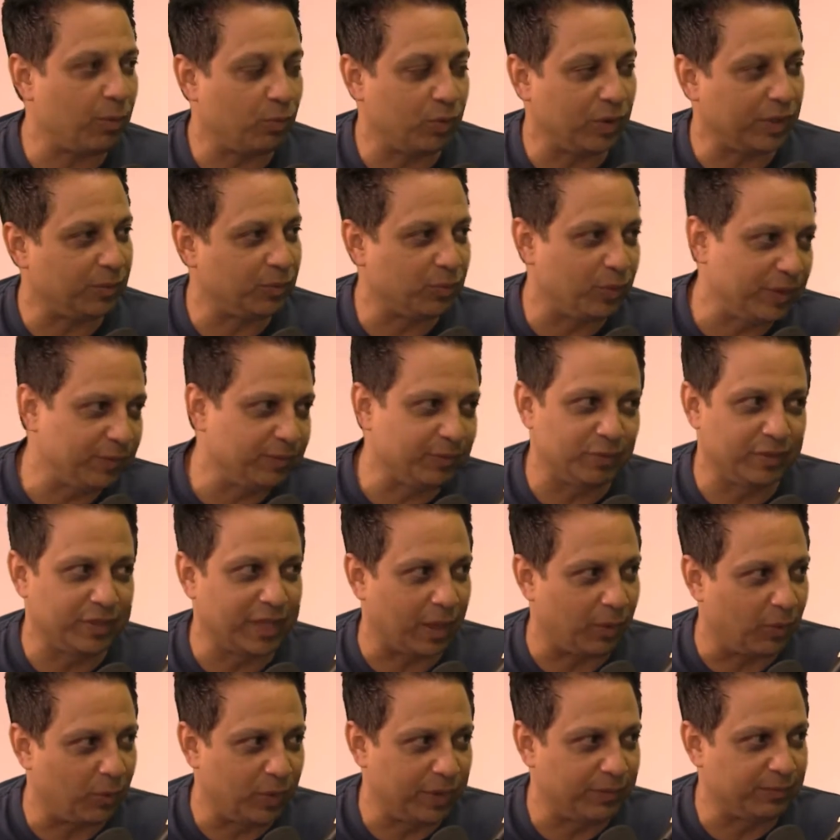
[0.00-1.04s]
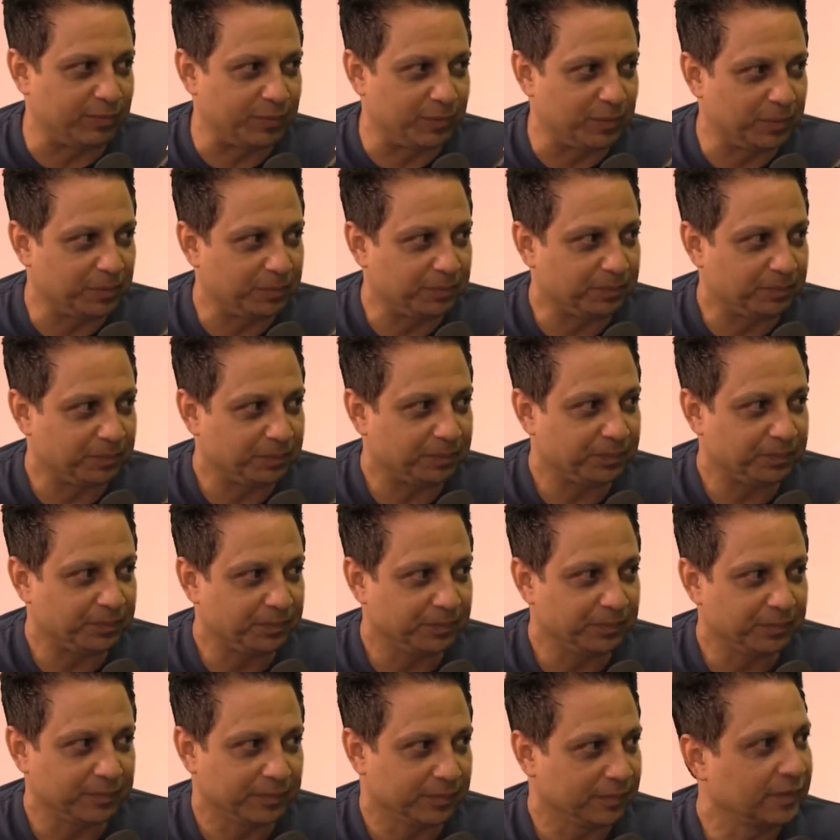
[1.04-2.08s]
when we heard about these
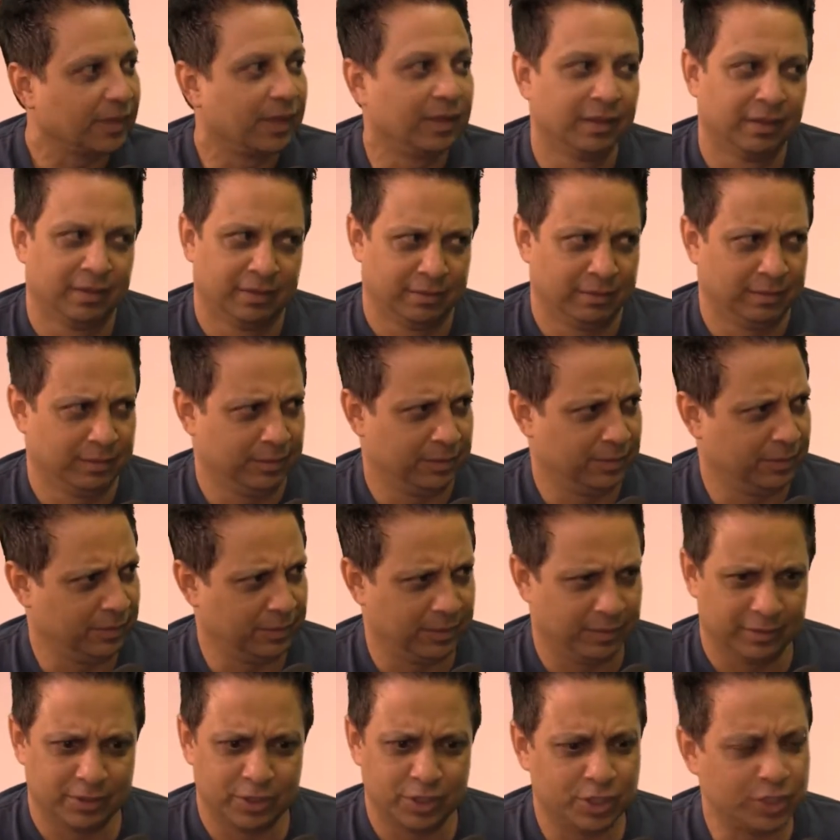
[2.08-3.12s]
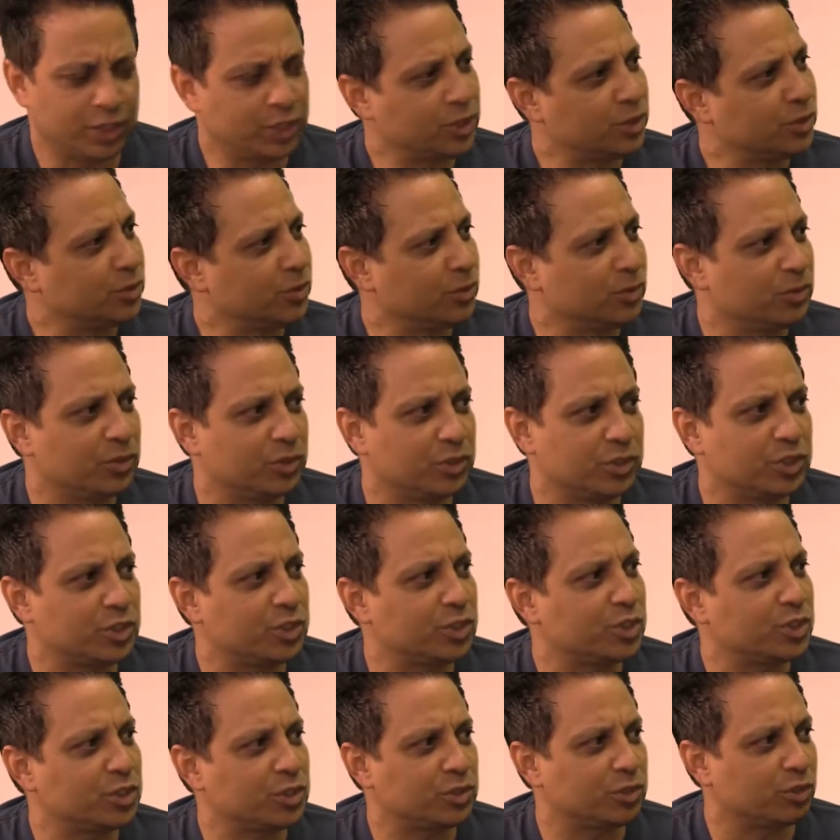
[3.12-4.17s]
directors like screaming on people on
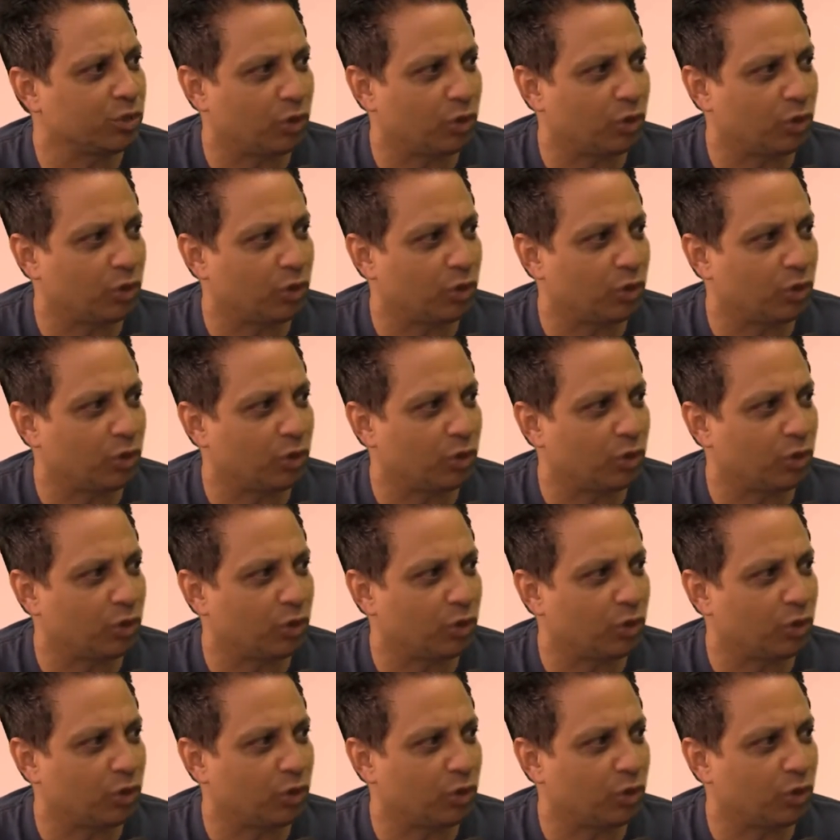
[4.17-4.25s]
sets,